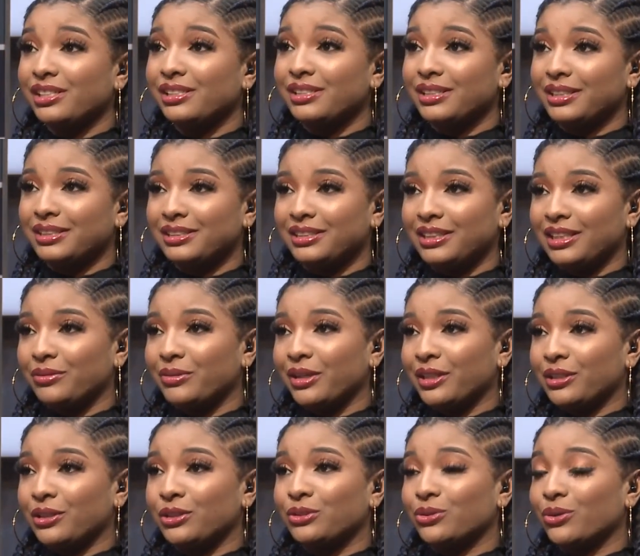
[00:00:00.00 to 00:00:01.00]
16, when you
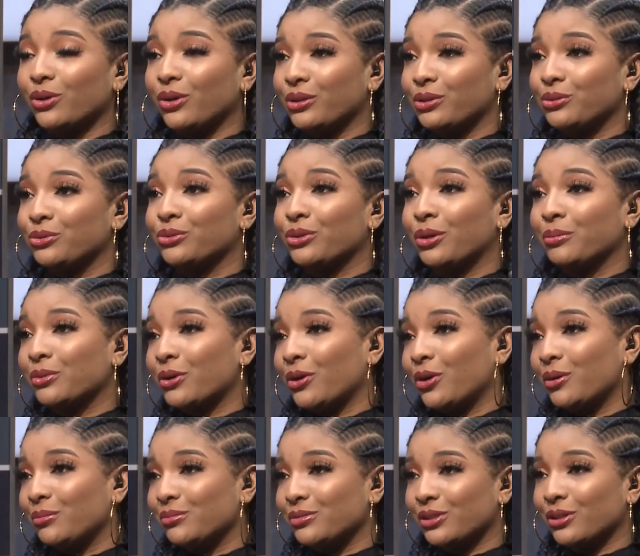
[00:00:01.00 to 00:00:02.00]
think to all the
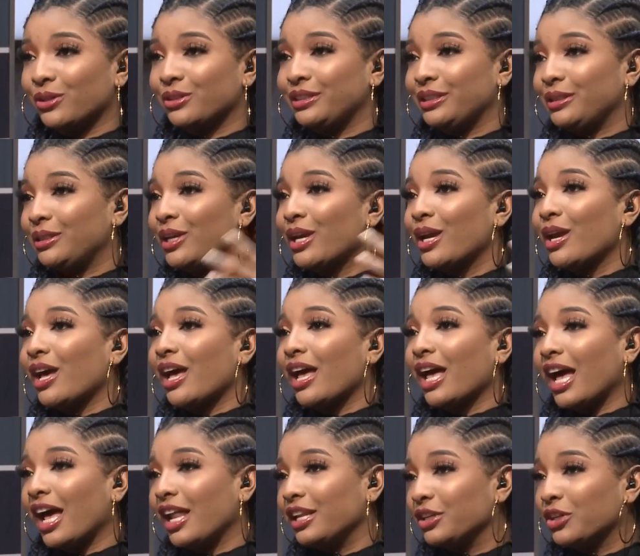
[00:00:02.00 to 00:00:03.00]
rom-coms, all the
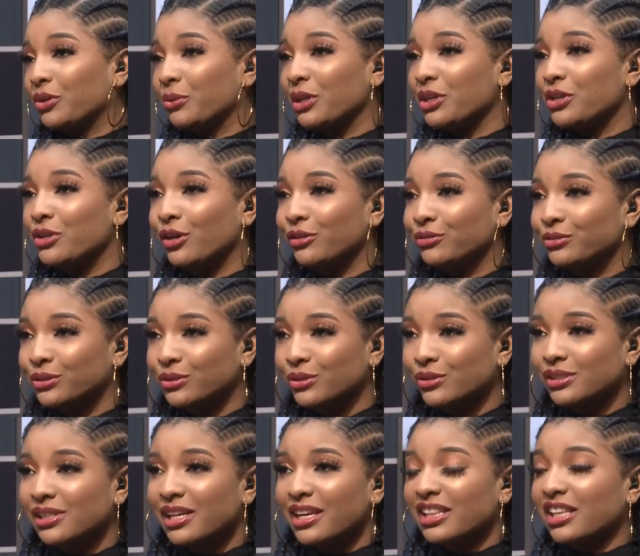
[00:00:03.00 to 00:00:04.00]
Harley Quinn novels,